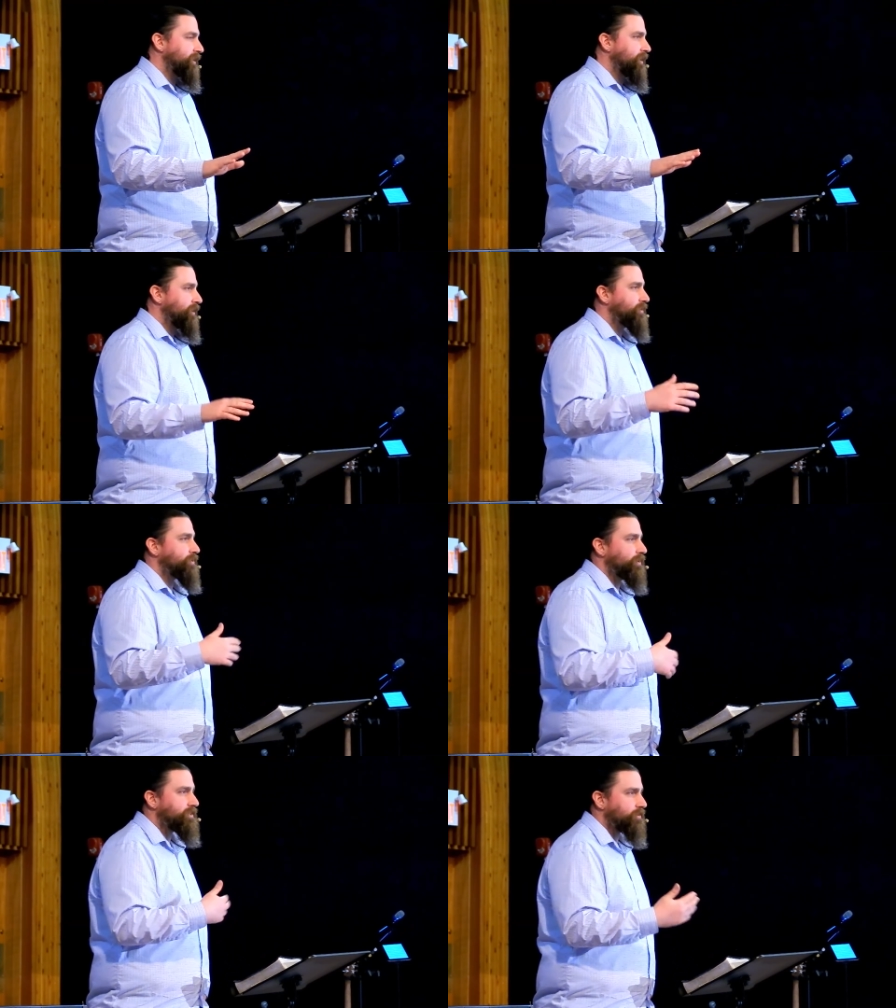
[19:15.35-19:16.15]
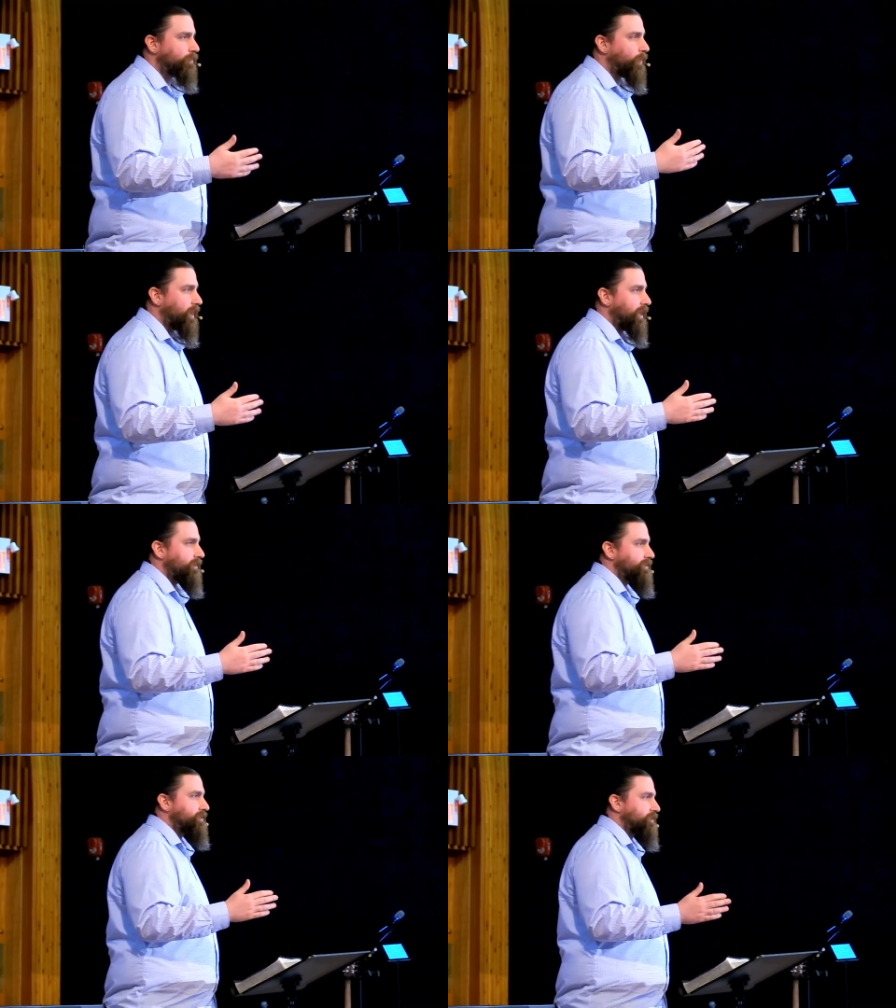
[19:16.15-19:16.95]
There's a reason why
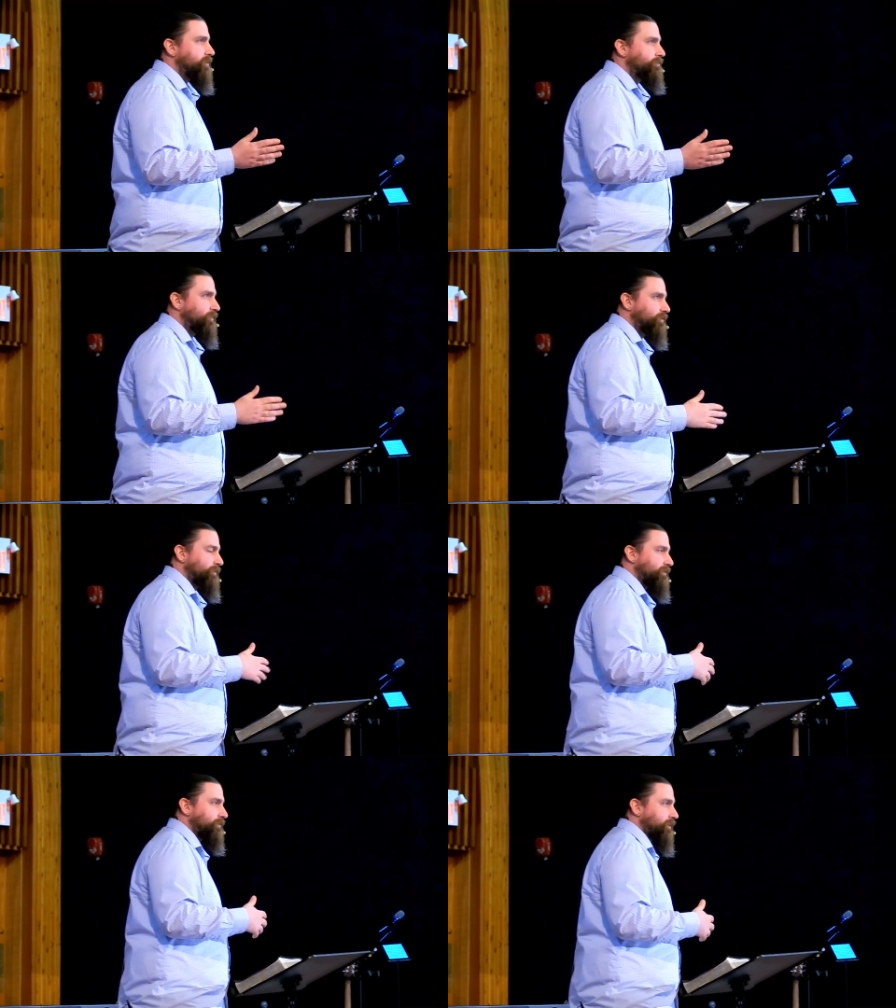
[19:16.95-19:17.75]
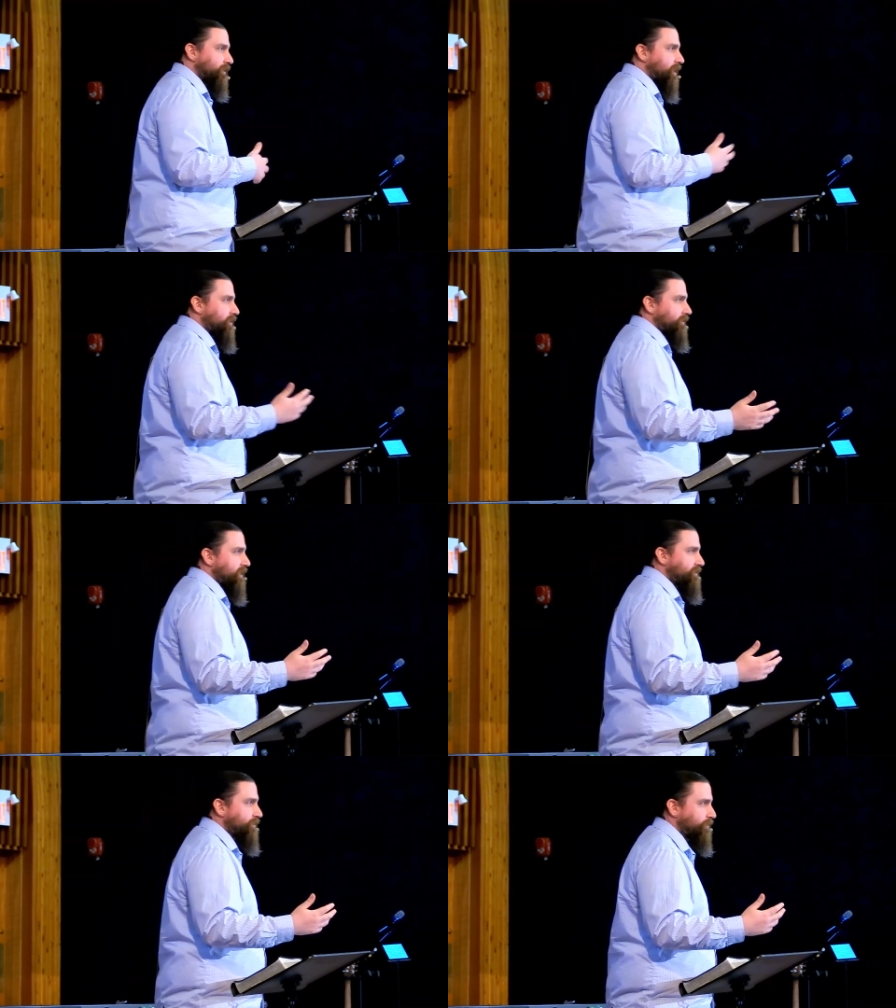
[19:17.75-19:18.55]
there's such a movement for a lot of
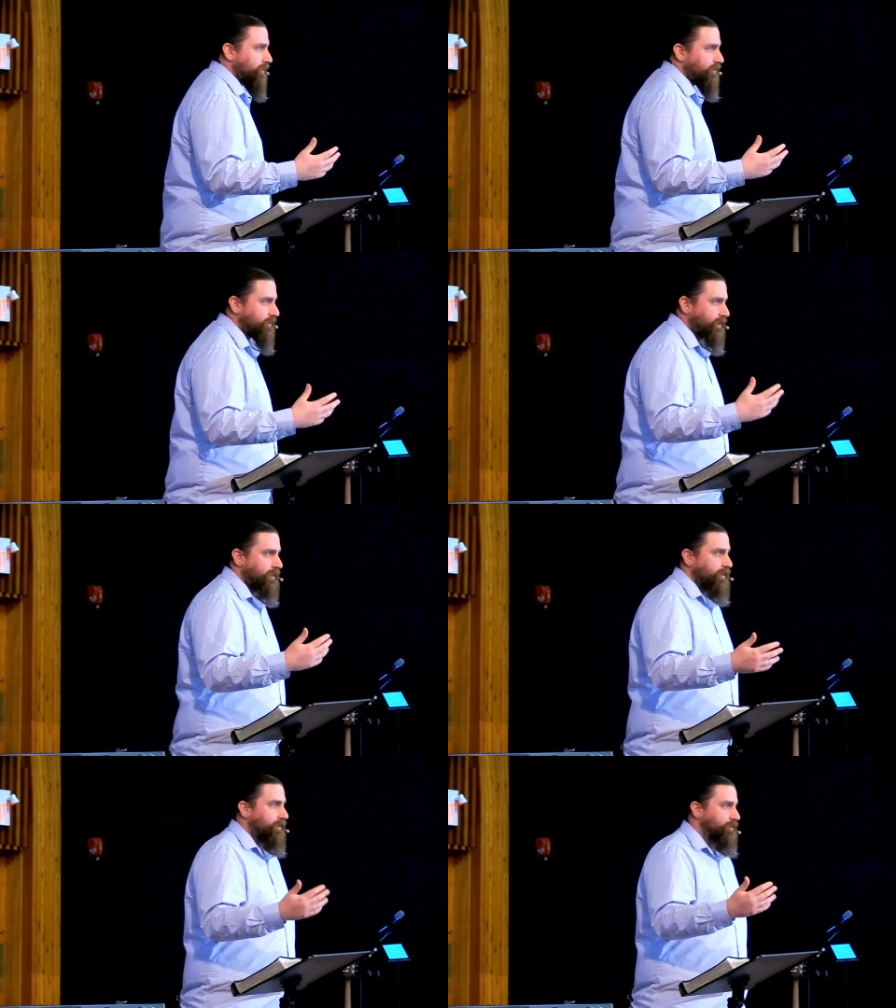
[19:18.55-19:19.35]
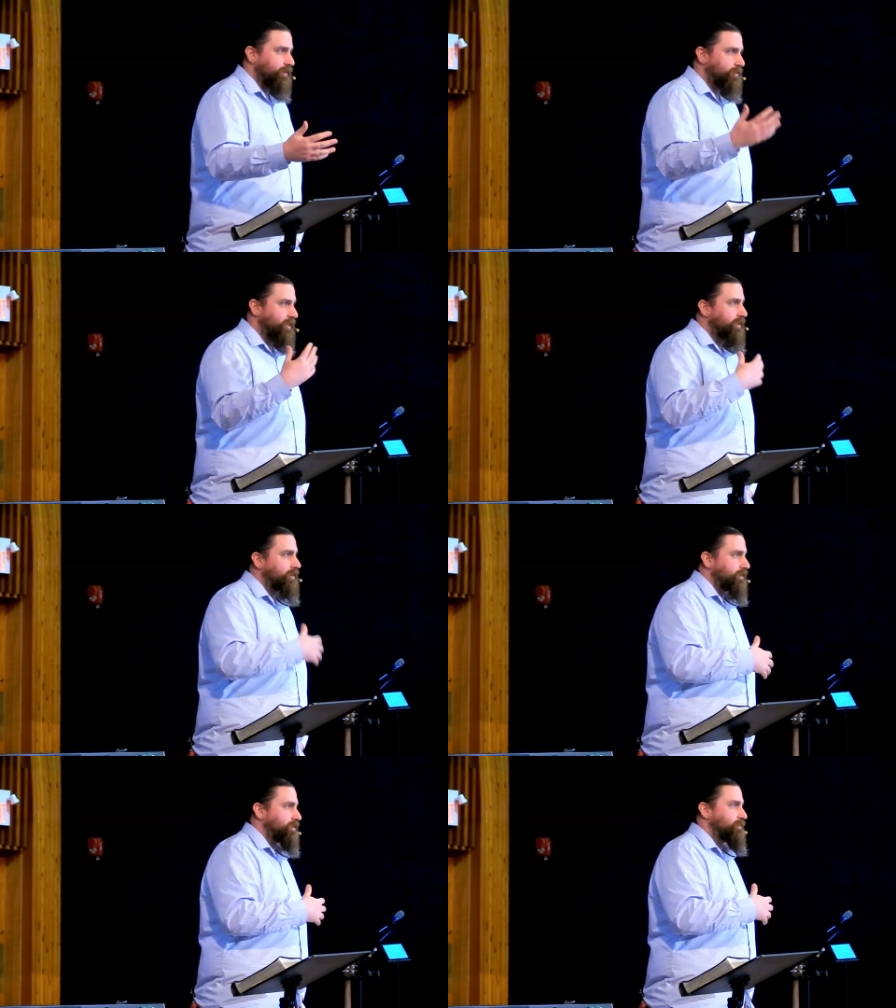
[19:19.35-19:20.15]
us who are you know, a little bit
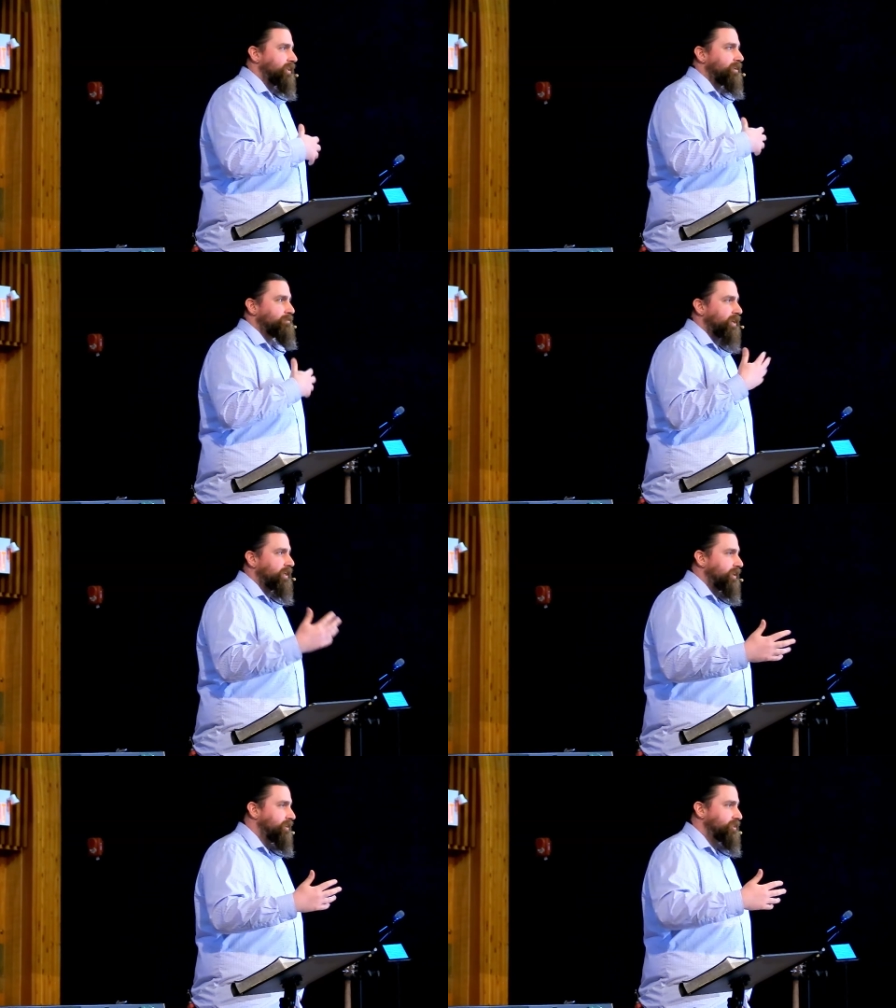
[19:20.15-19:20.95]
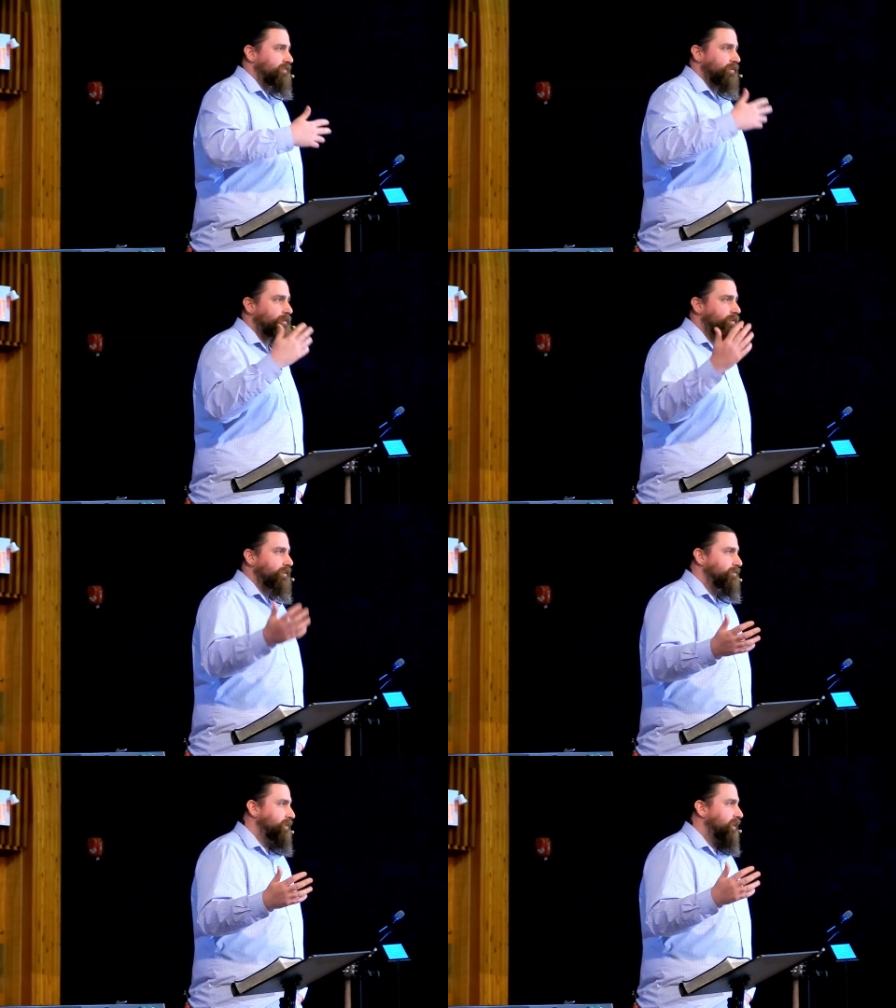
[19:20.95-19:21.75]
younger than me, my age, even older
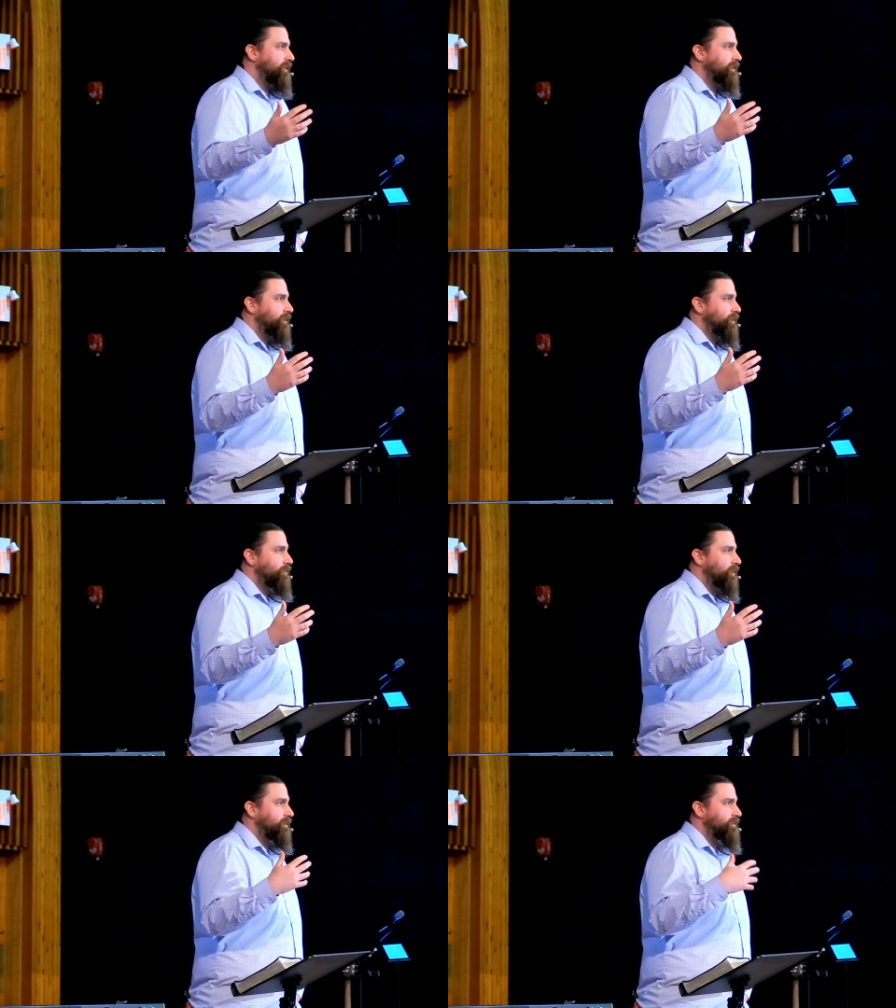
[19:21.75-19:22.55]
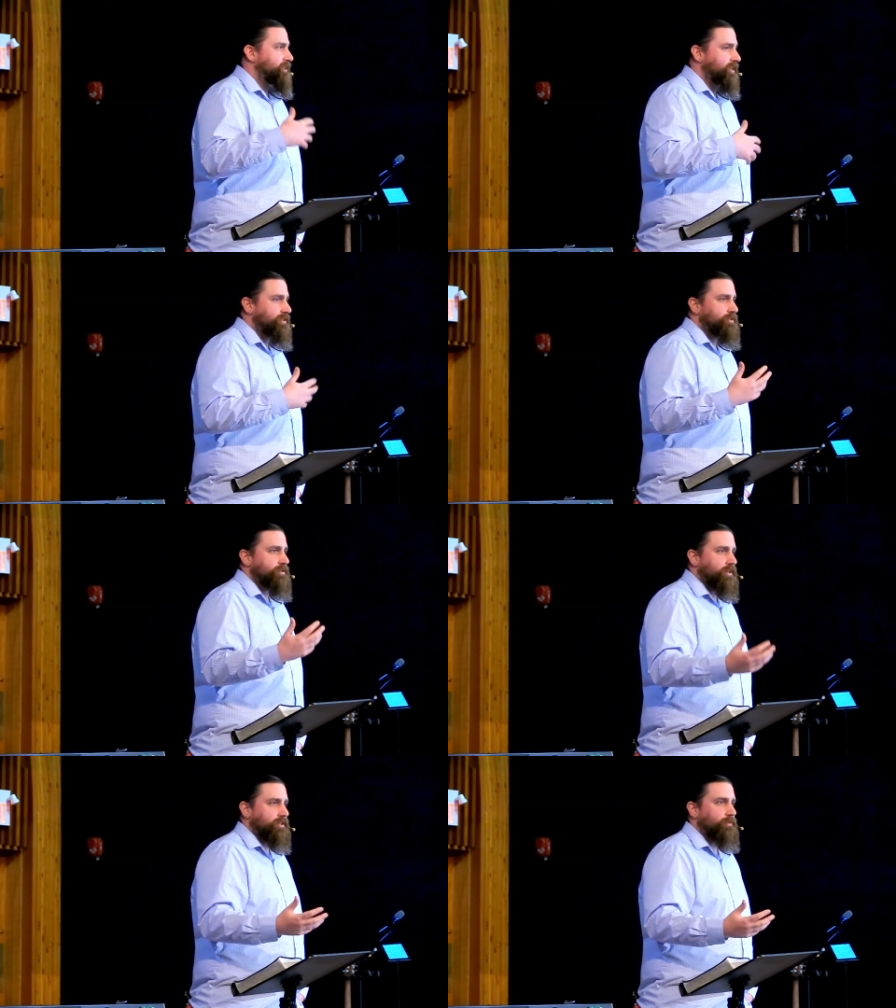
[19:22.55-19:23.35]
than me, who are
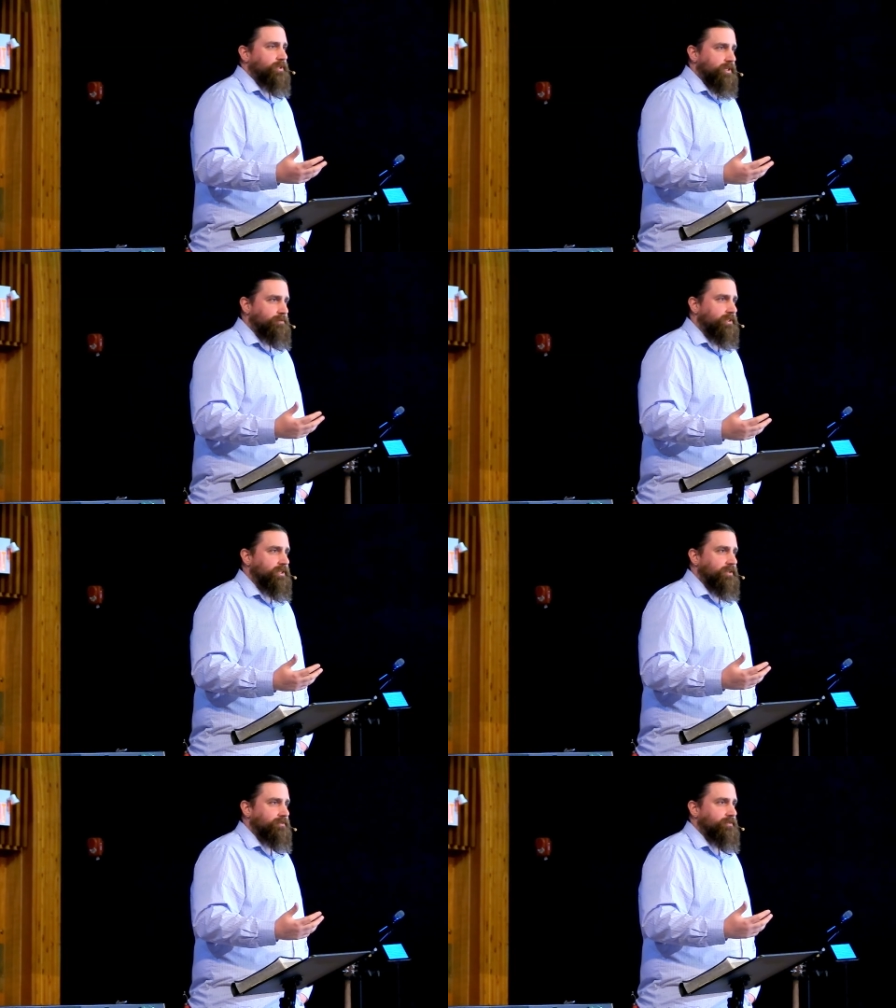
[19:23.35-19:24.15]
deconstructing what they believe.